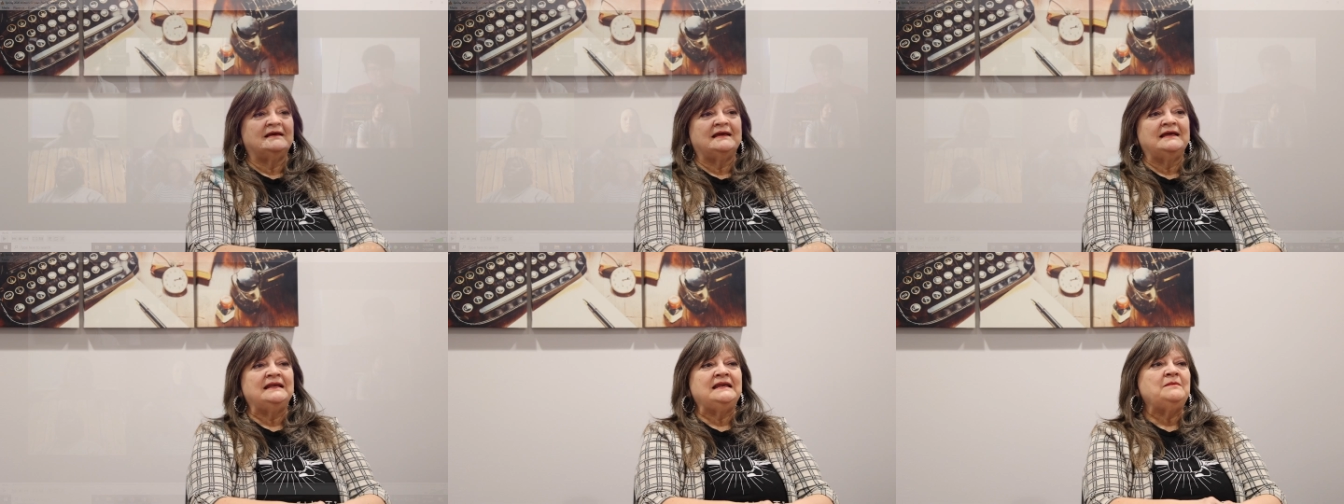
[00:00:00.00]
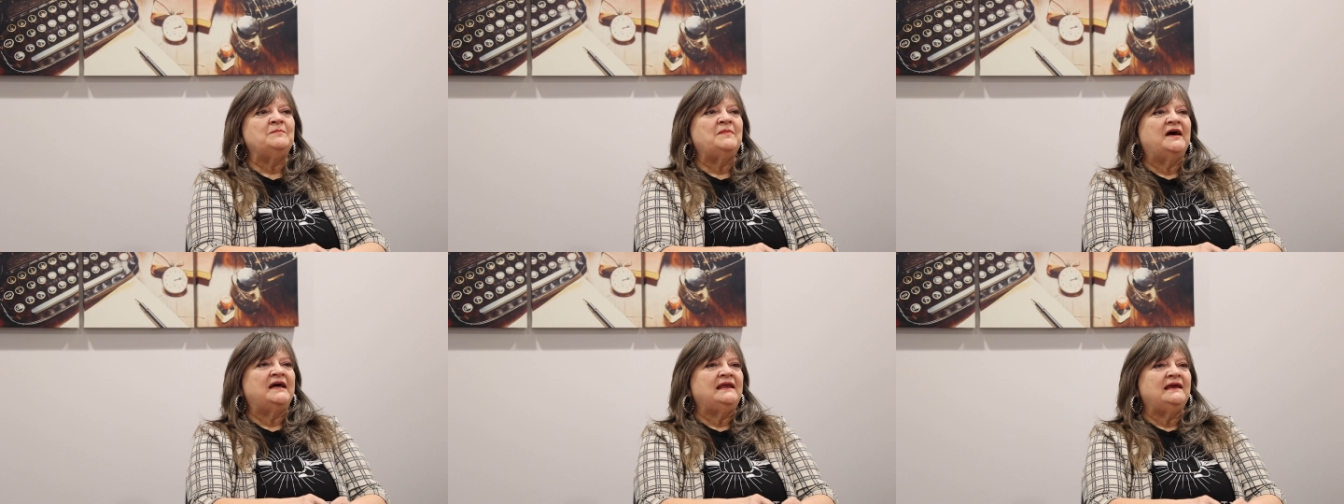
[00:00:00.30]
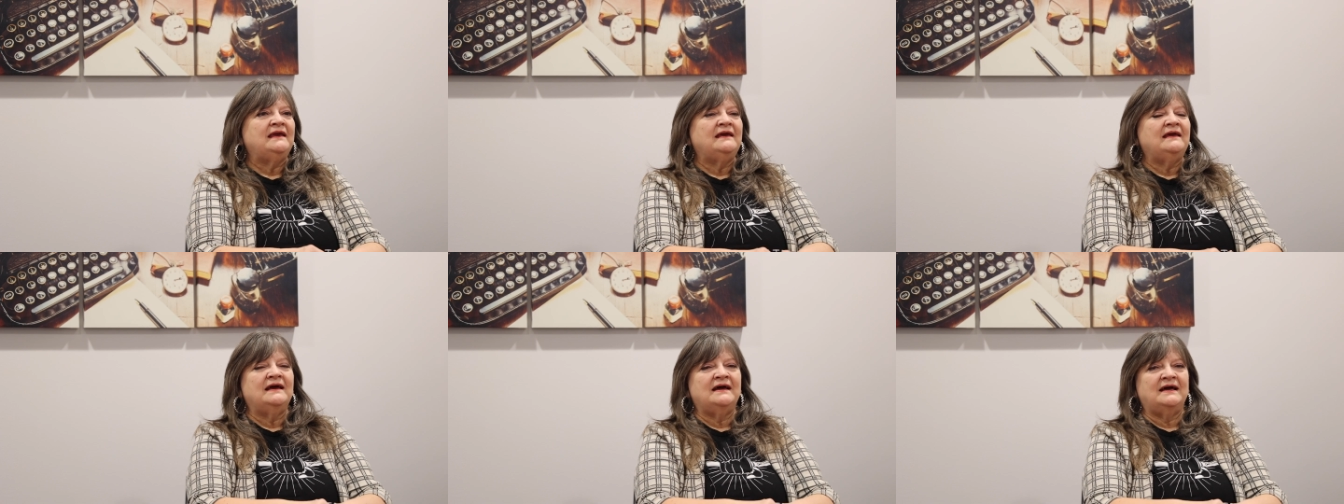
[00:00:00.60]

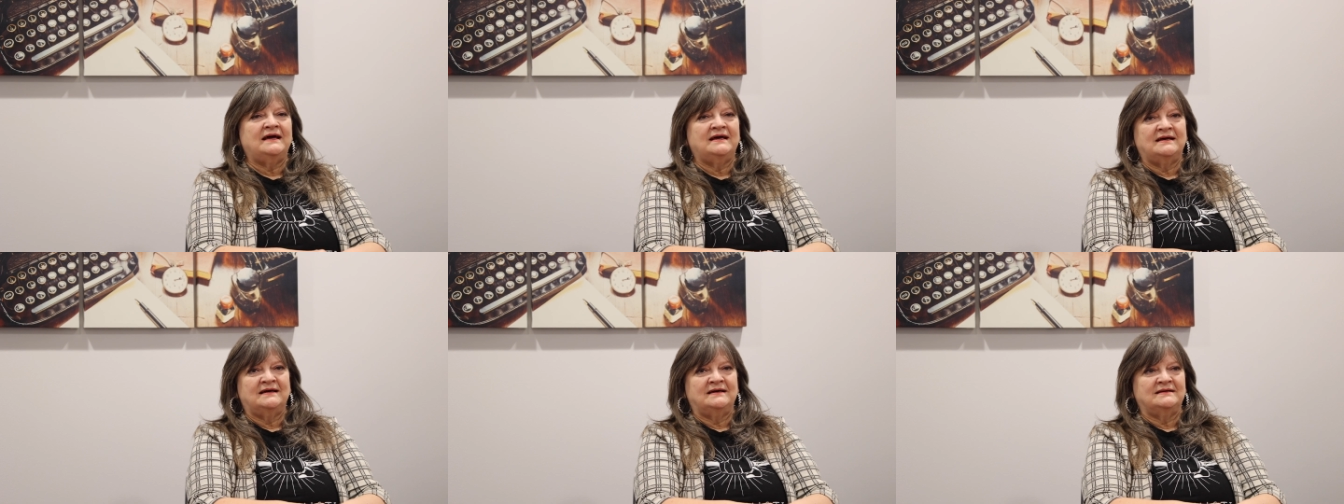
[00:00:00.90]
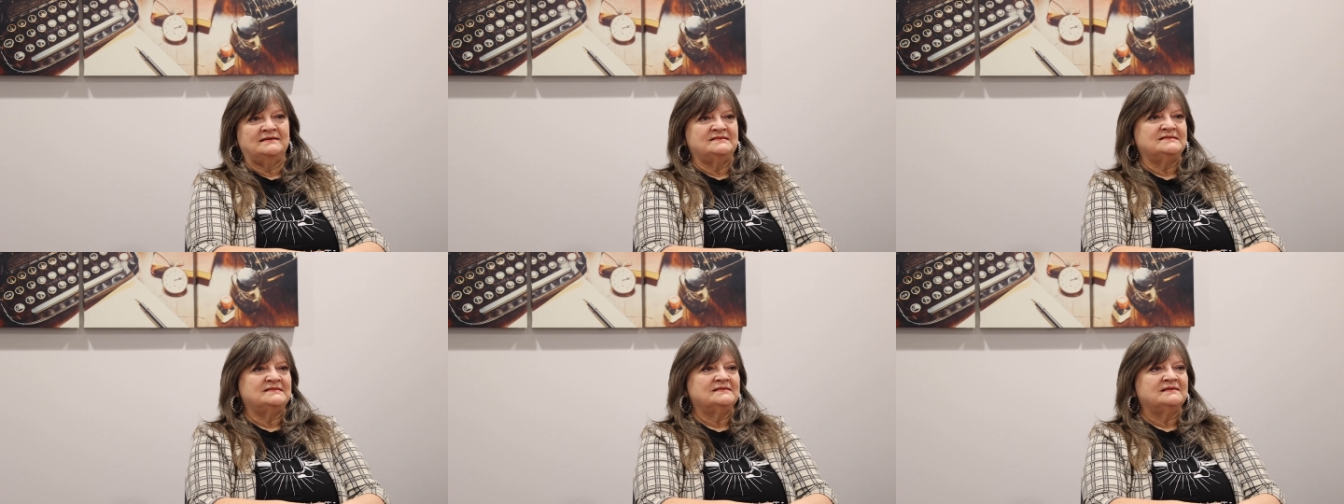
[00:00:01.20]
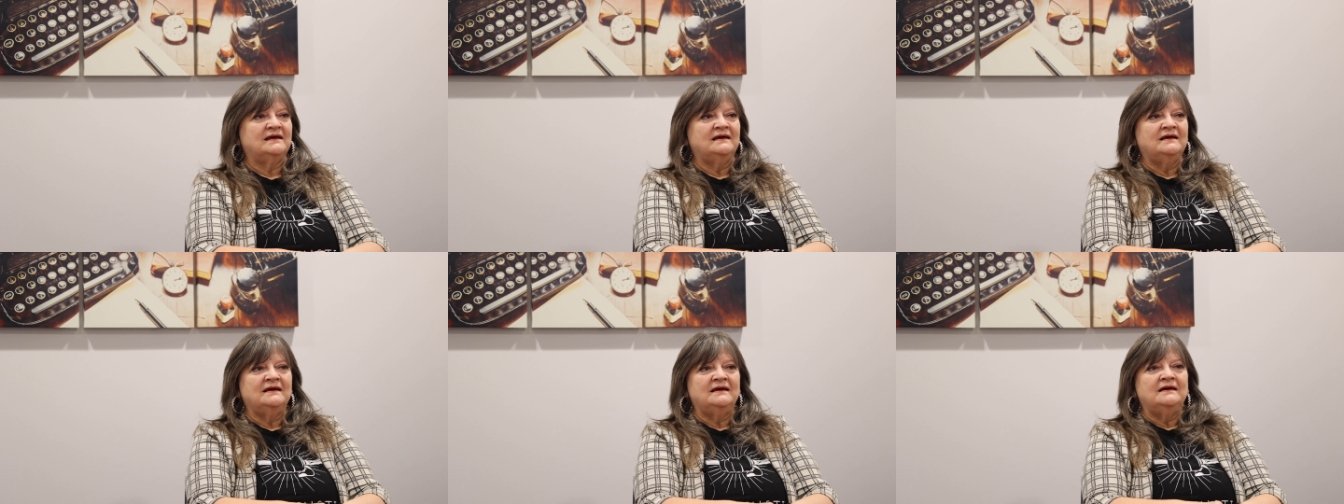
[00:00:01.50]
anybody has
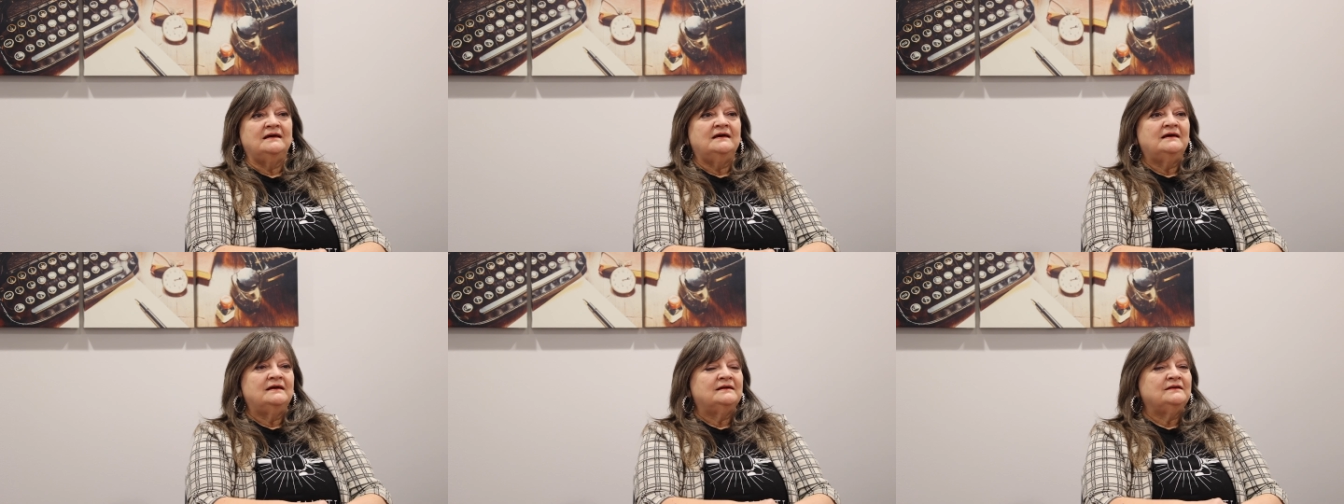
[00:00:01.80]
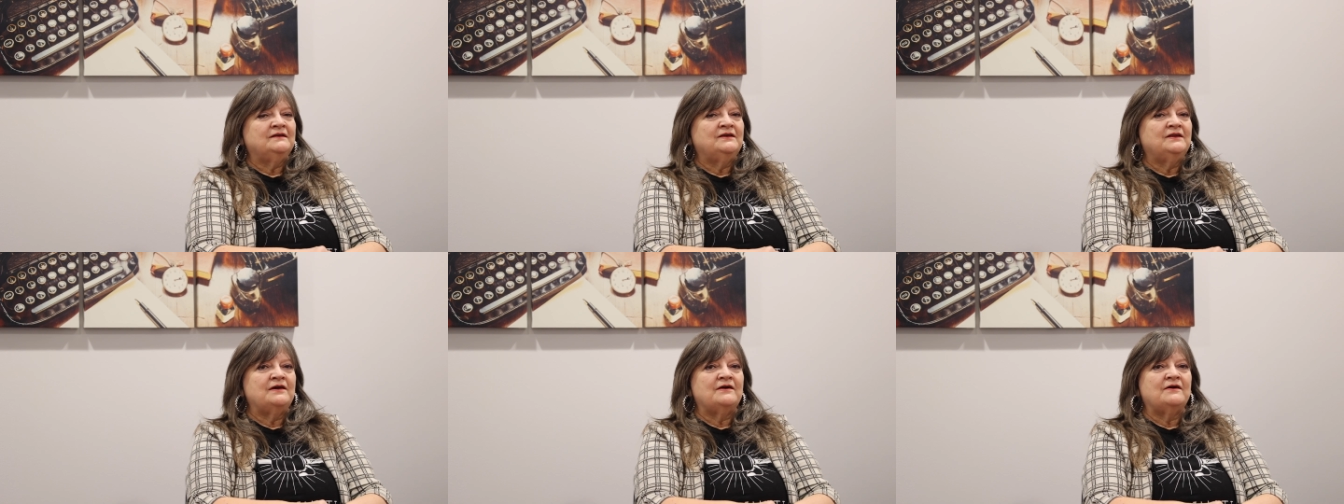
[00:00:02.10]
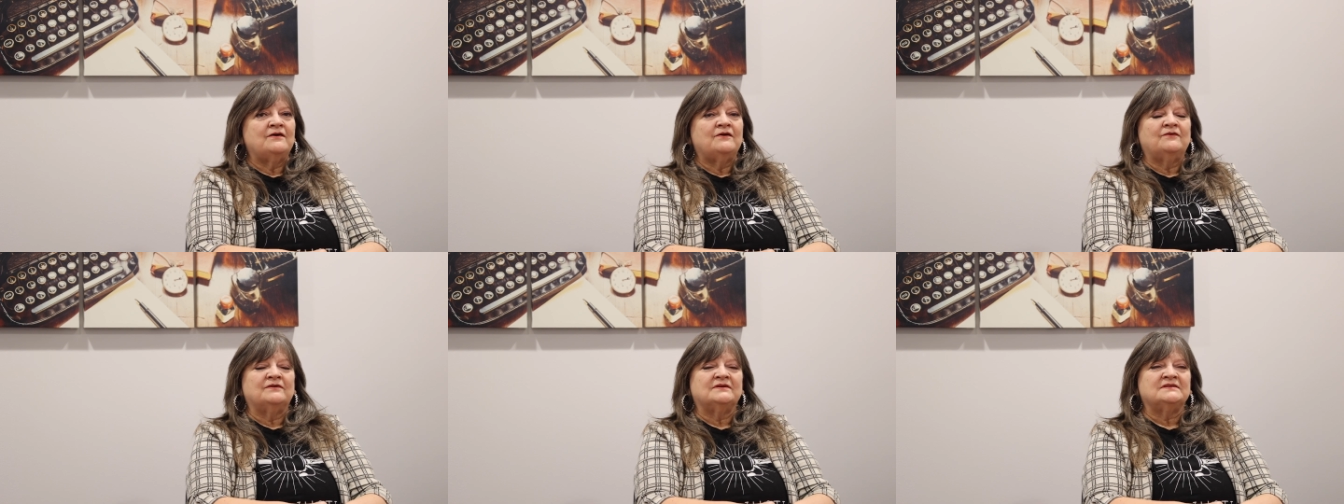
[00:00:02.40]

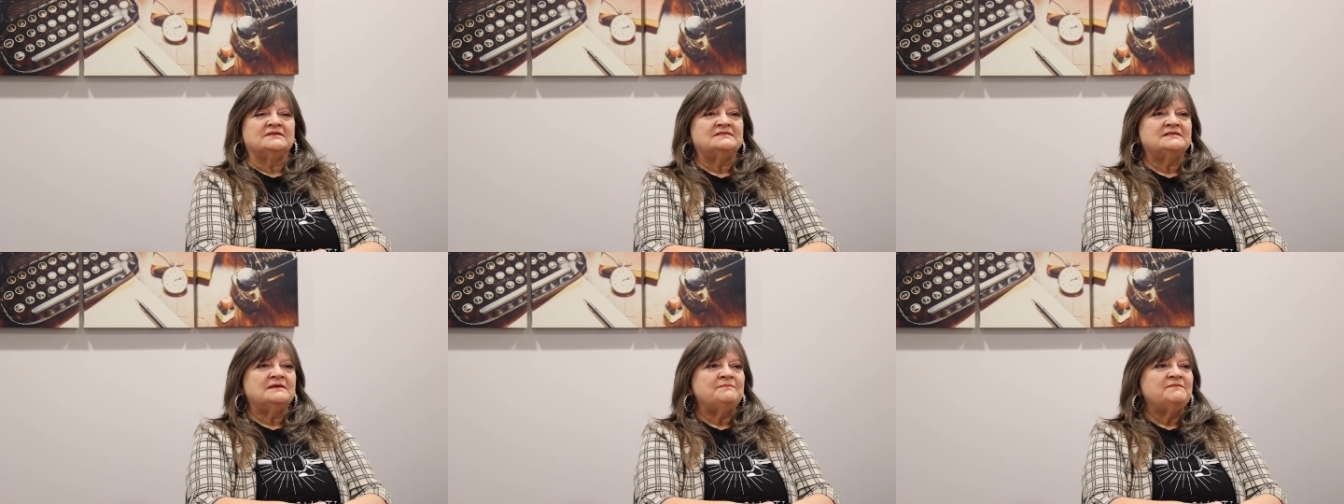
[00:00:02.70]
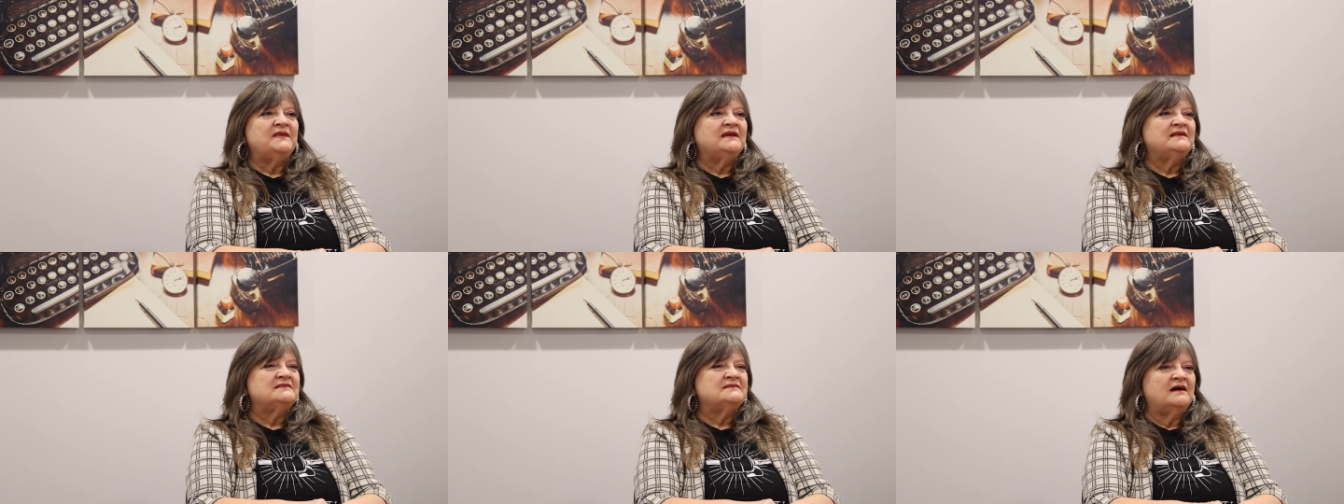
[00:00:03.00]
something